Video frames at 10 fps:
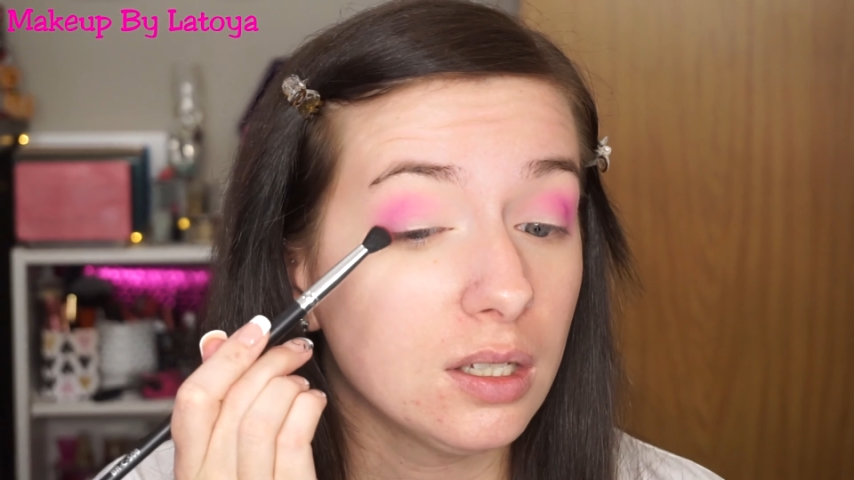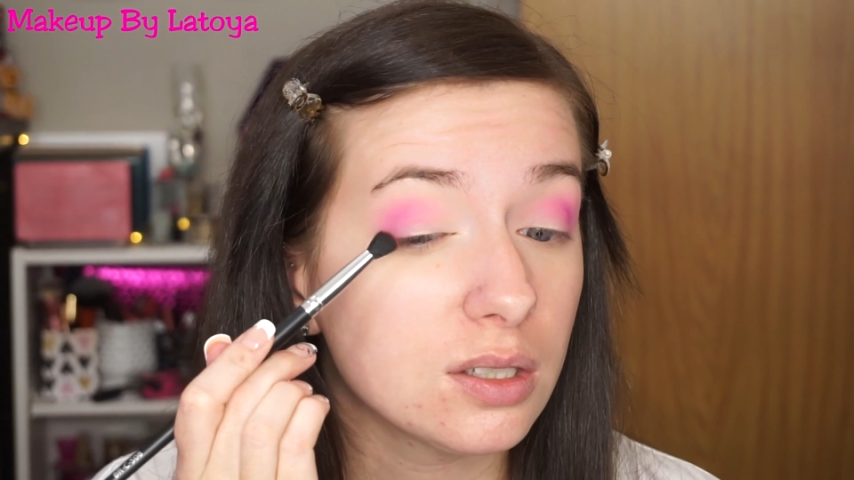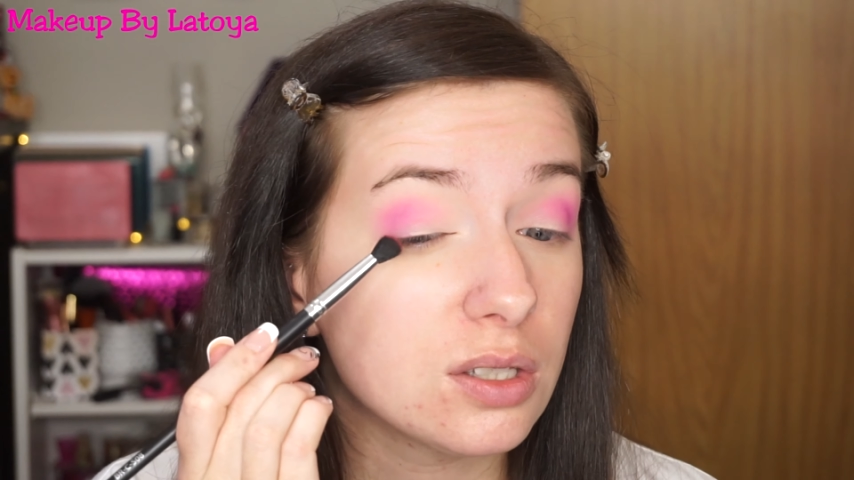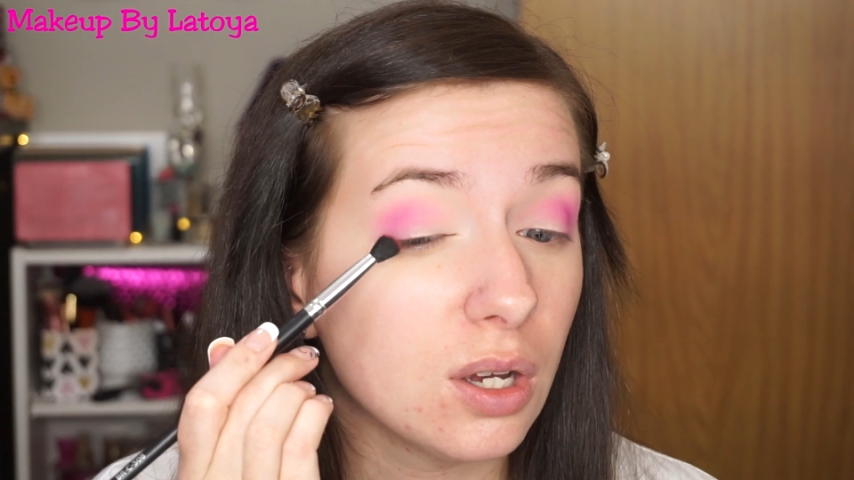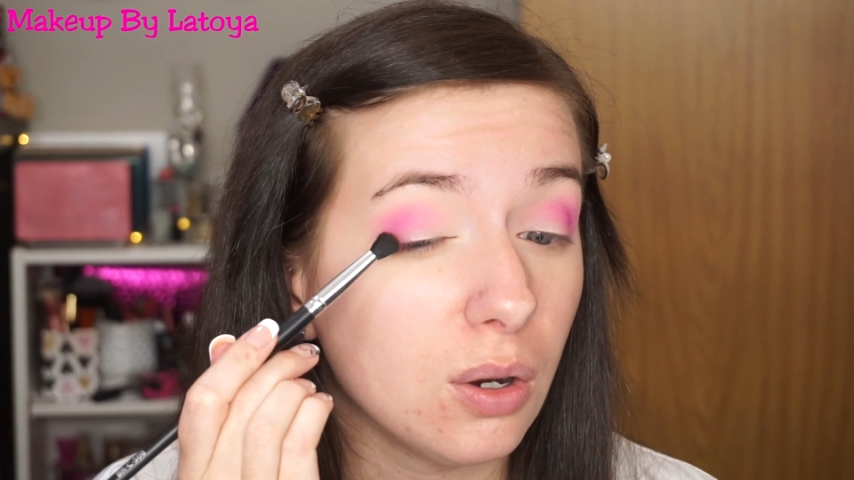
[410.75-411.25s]

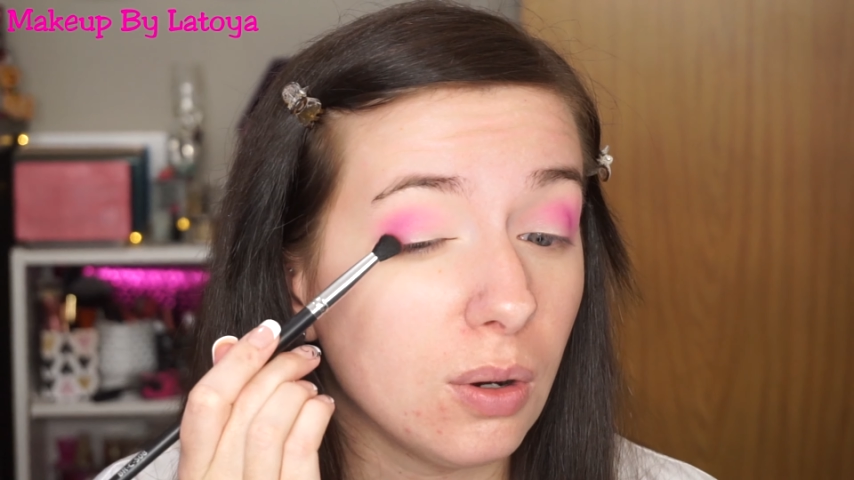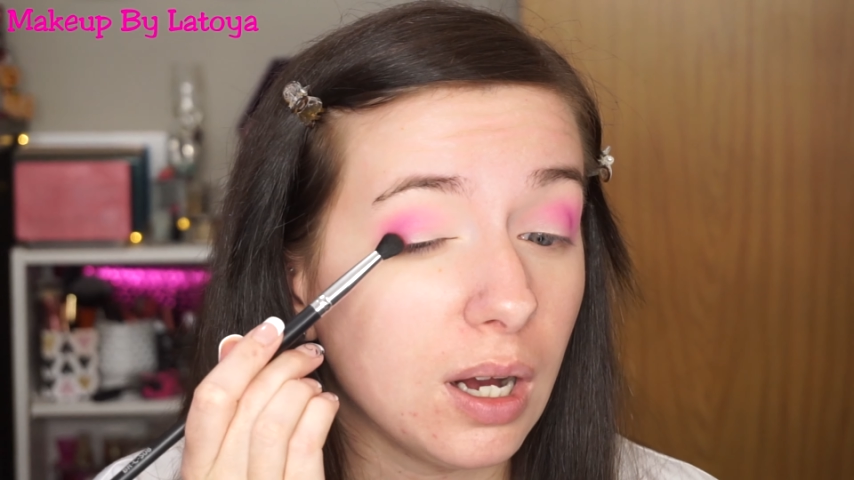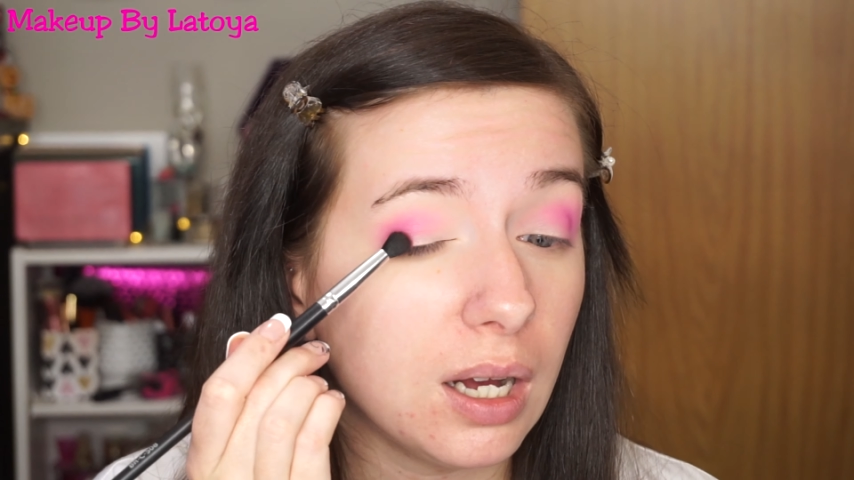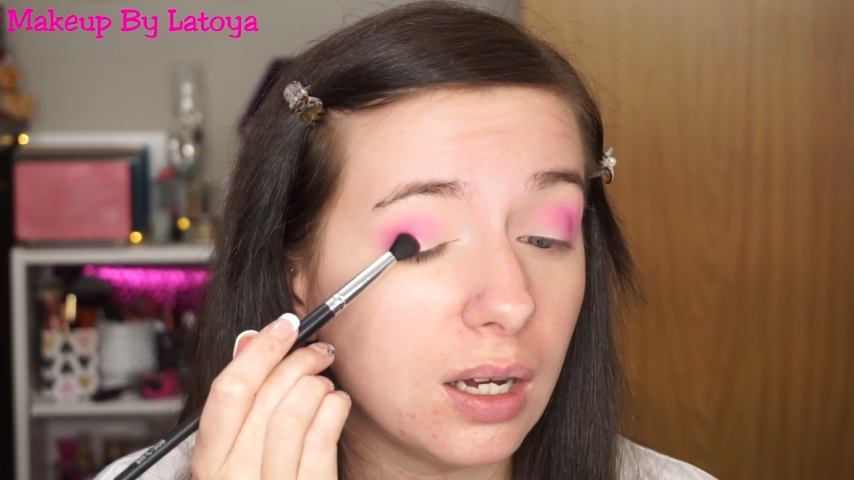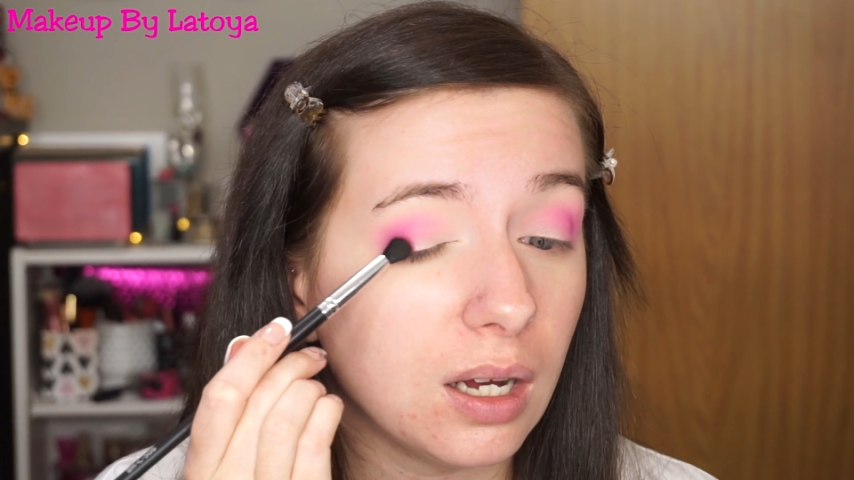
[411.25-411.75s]

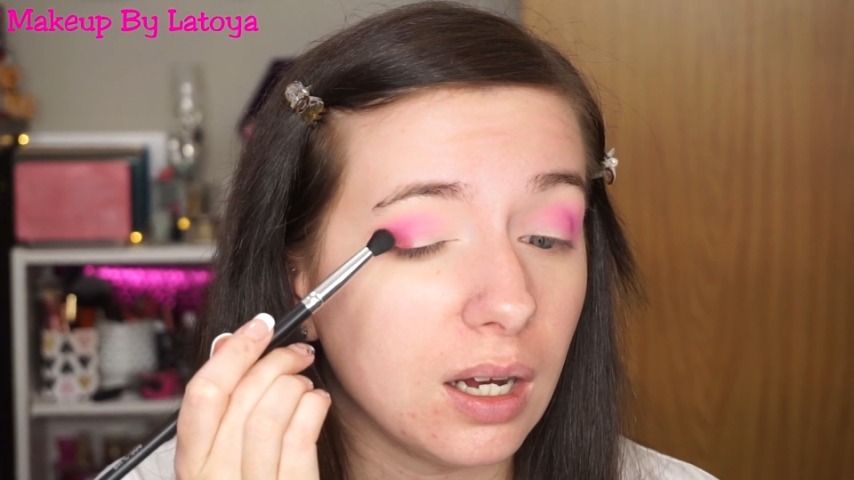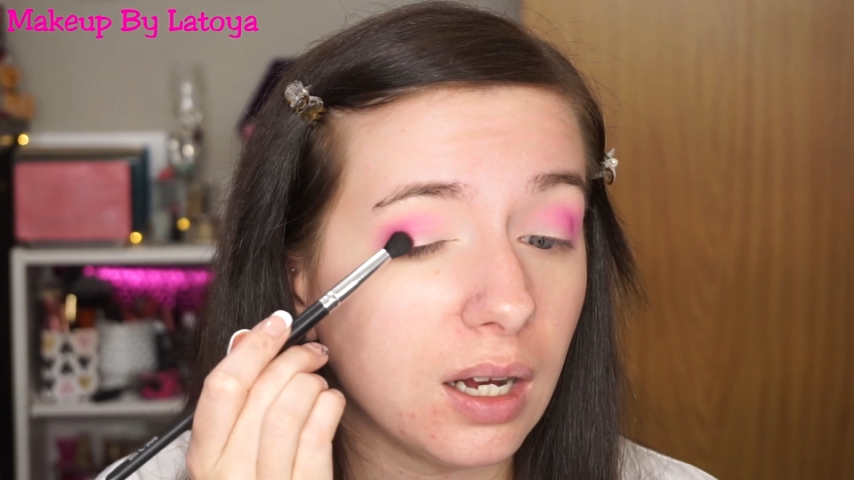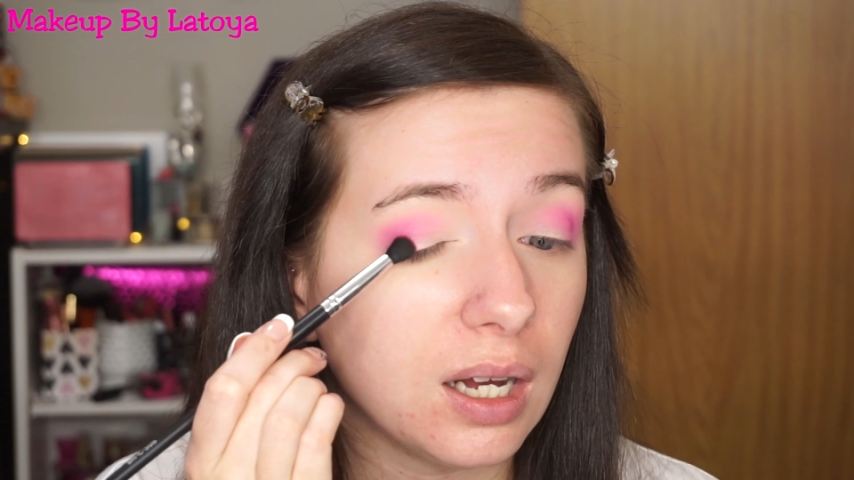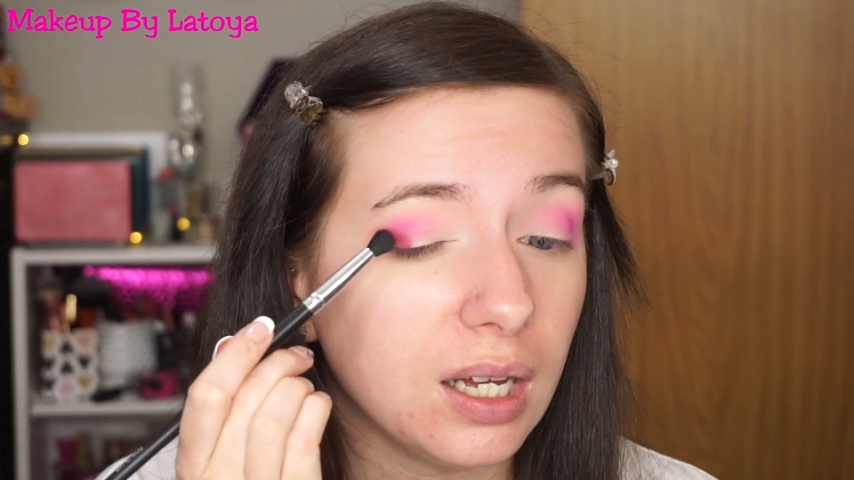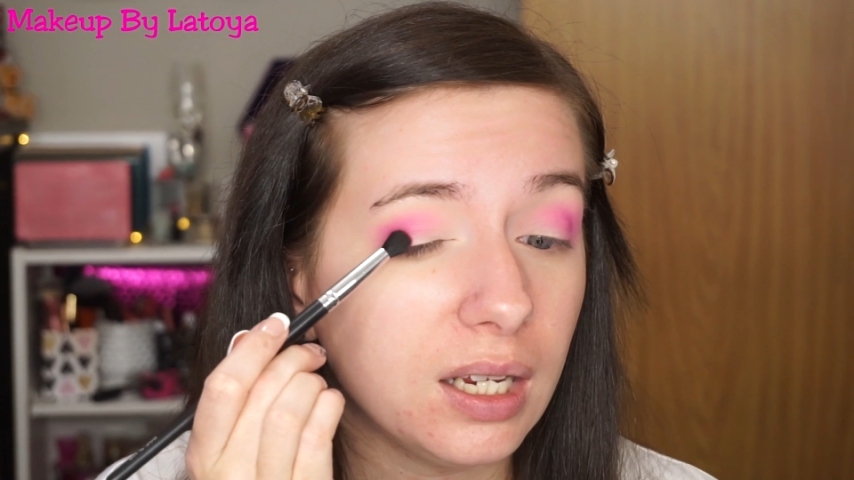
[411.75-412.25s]
So
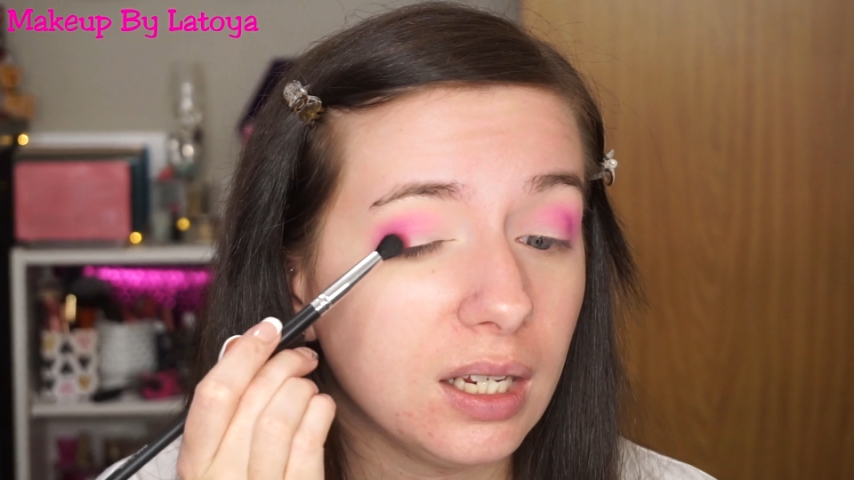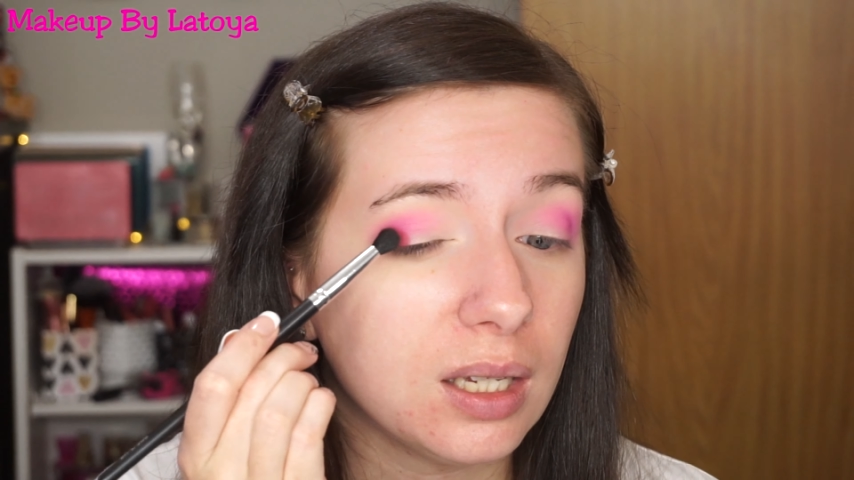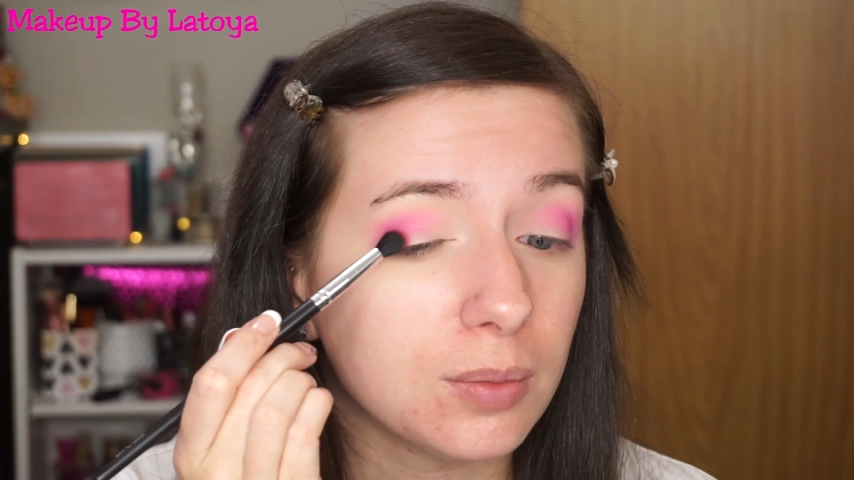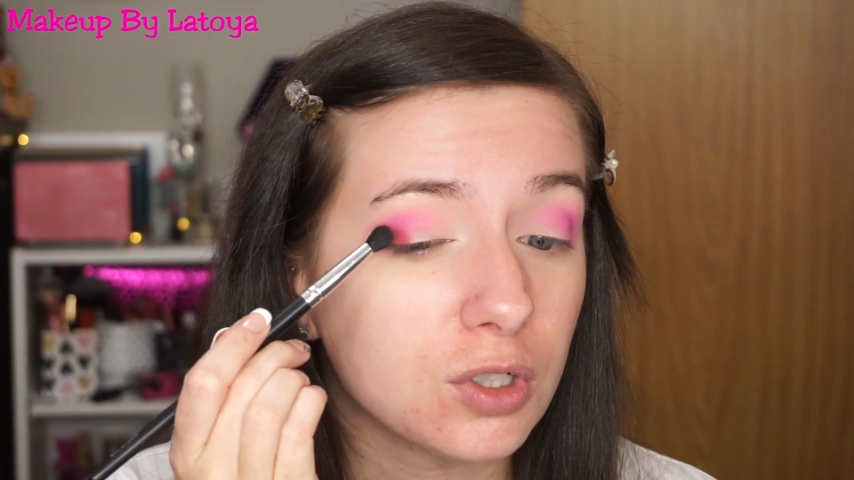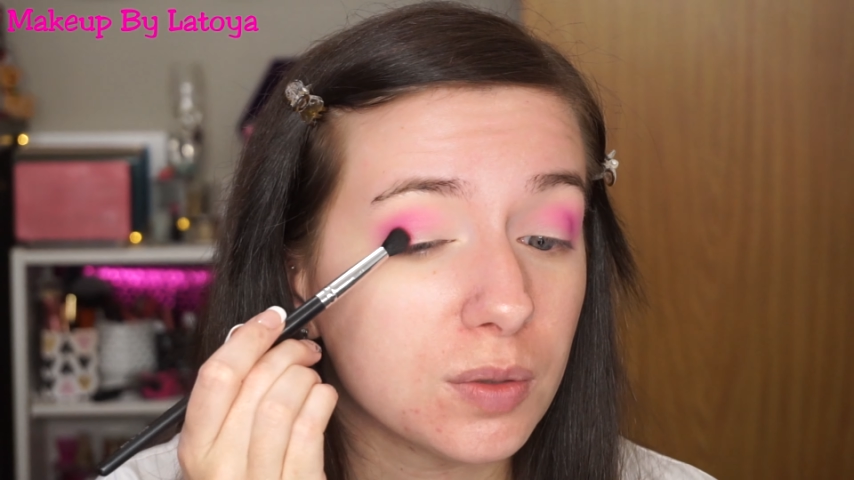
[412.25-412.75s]
I
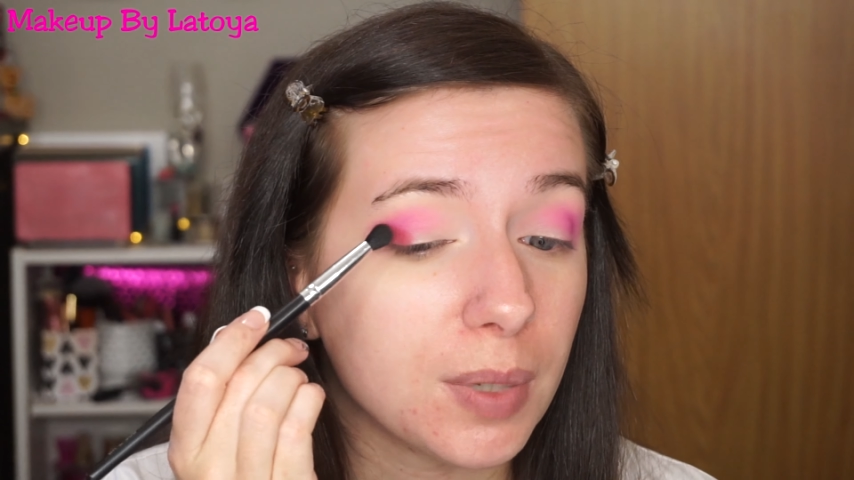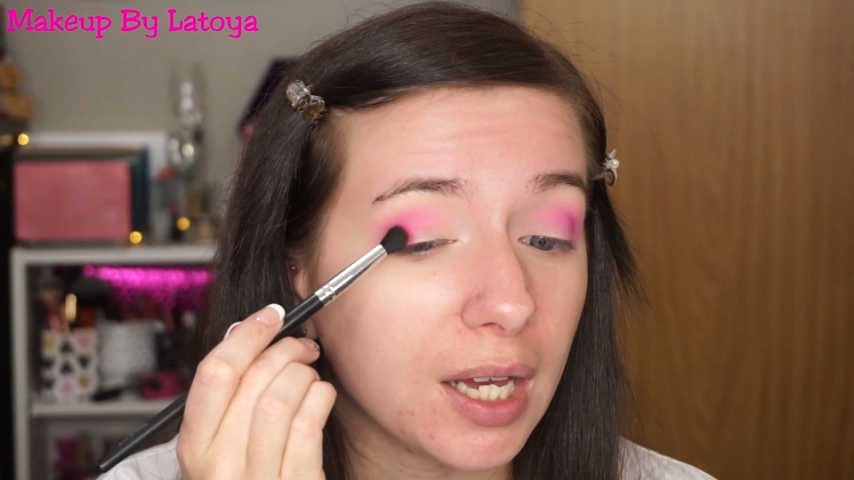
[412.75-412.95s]
am just